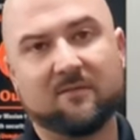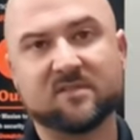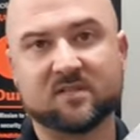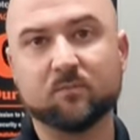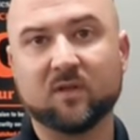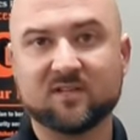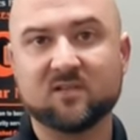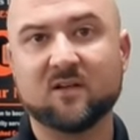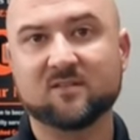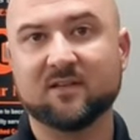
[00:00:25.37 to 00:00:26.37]
have a Simplex
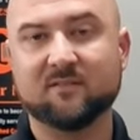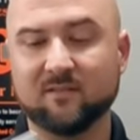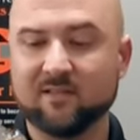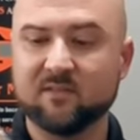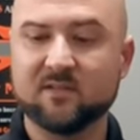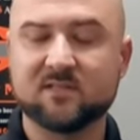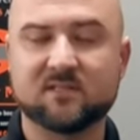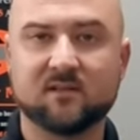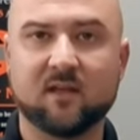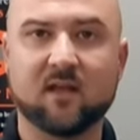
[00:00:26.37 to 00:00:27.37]
lock like
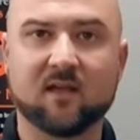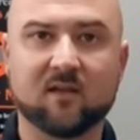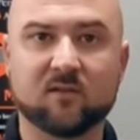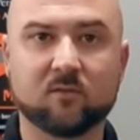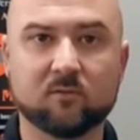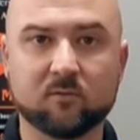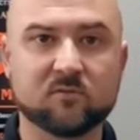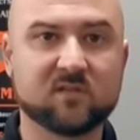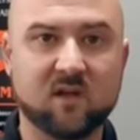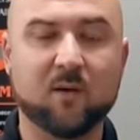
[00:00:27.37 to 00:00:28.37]
this and you
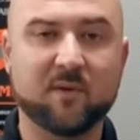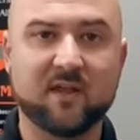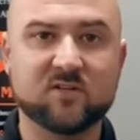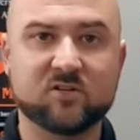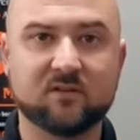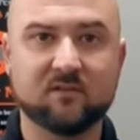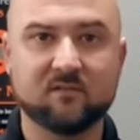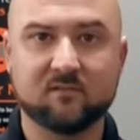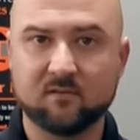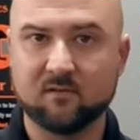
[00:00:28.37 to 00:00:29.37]
lose the combination,
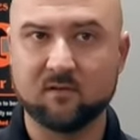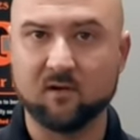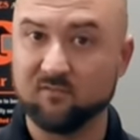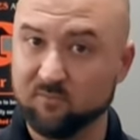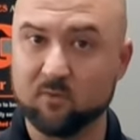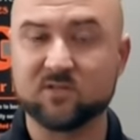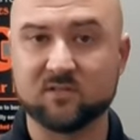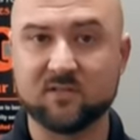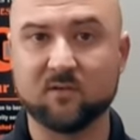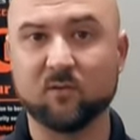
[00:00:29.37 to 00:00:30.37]

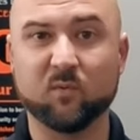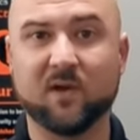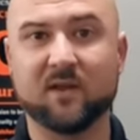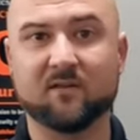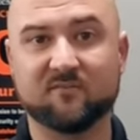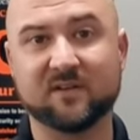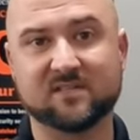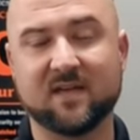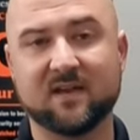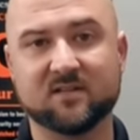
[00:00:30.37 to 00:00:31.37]
unfortunately, the only way to fix
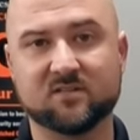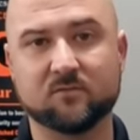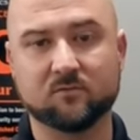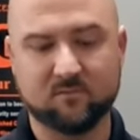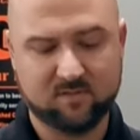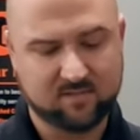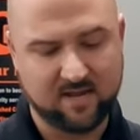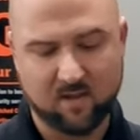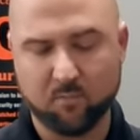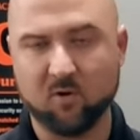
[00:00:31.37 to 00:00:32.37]
that is to
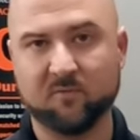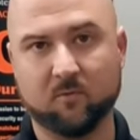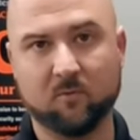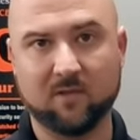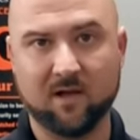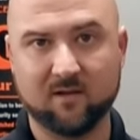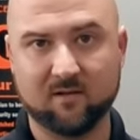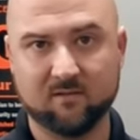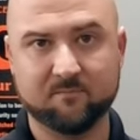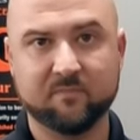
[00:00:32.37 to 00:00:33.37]
take apart the whole lock,
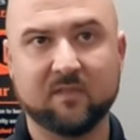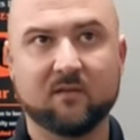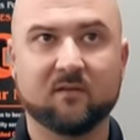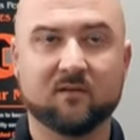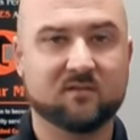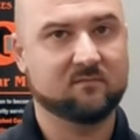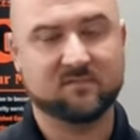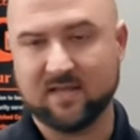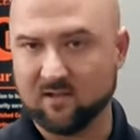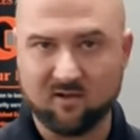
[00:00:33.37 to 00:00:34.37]

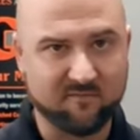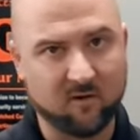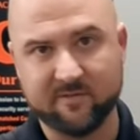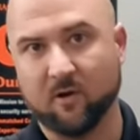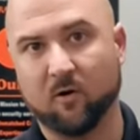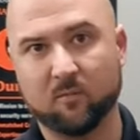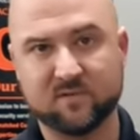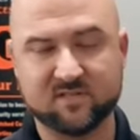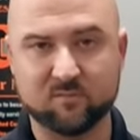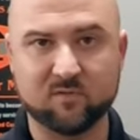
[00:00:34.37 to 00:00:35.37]
take off all the arm
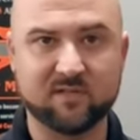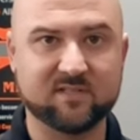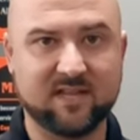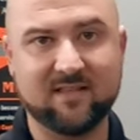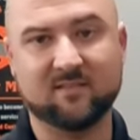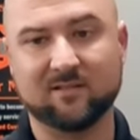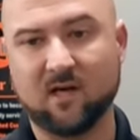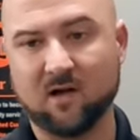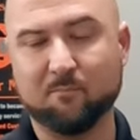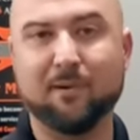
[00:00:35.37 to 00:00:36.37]
assembly, take the
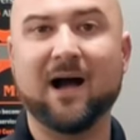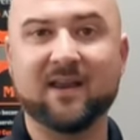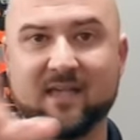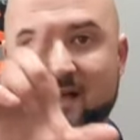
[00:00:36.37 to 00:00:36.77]
lock body